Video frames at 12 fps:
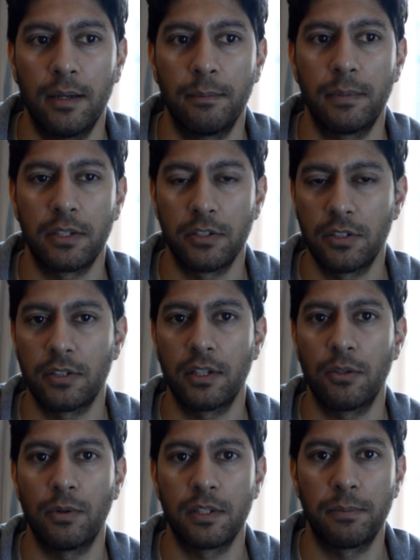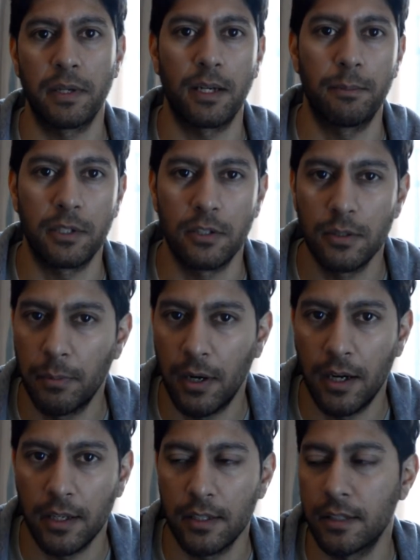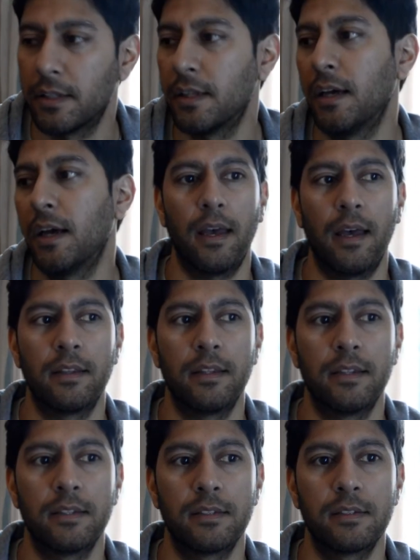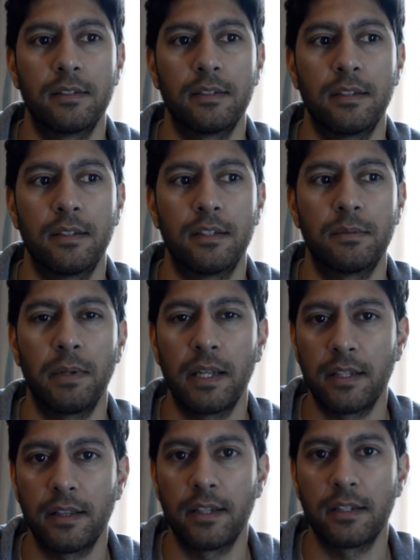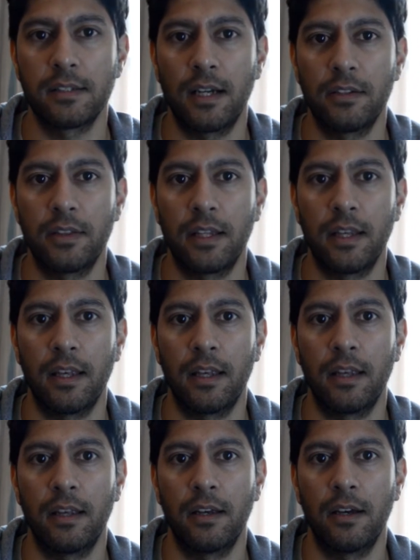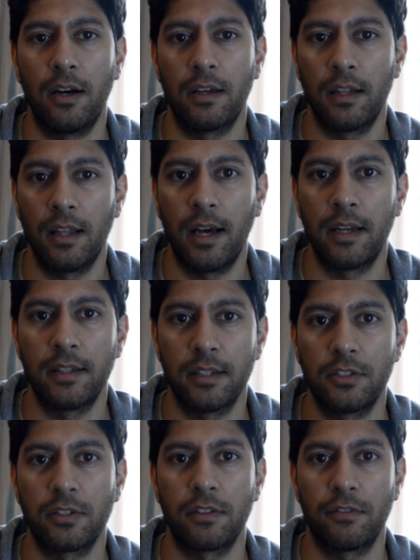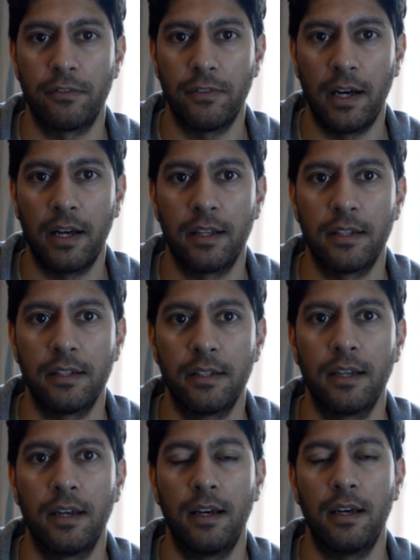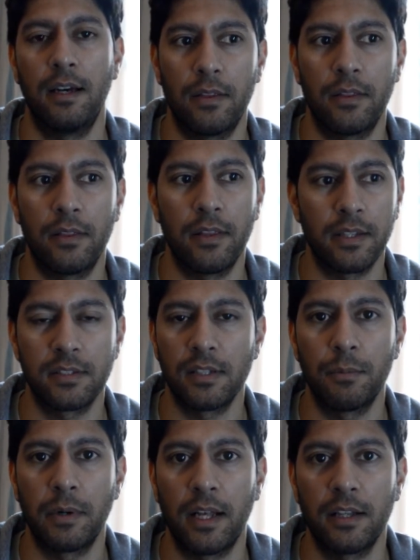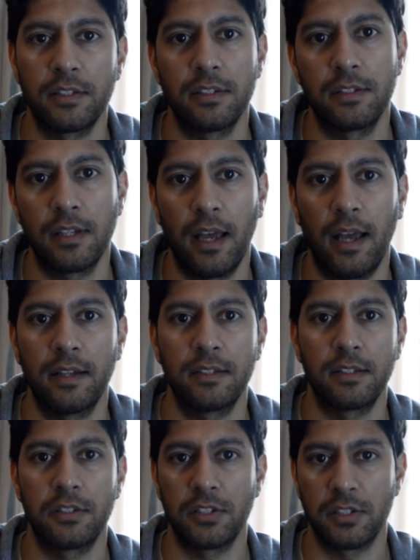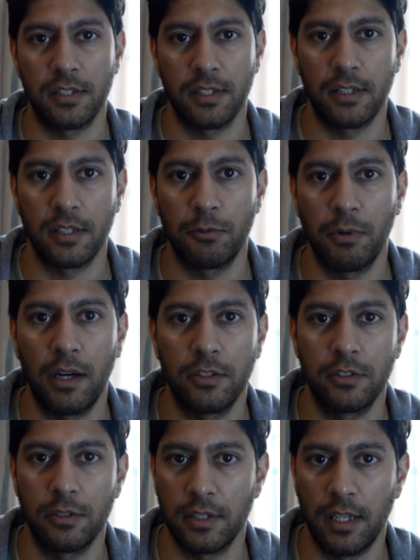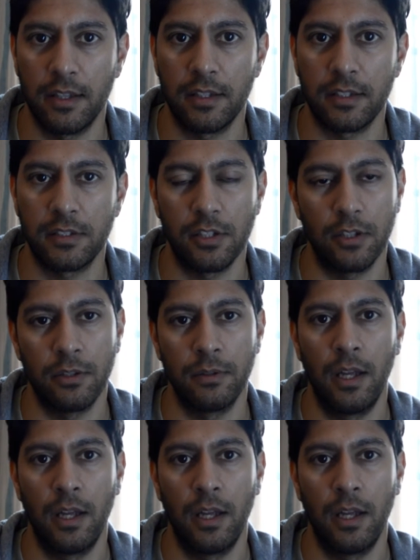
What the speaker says: because you can always pick up a good bargain, and there's plenty of things out there online that you can find that someone else has it just sitting around doing nothing. So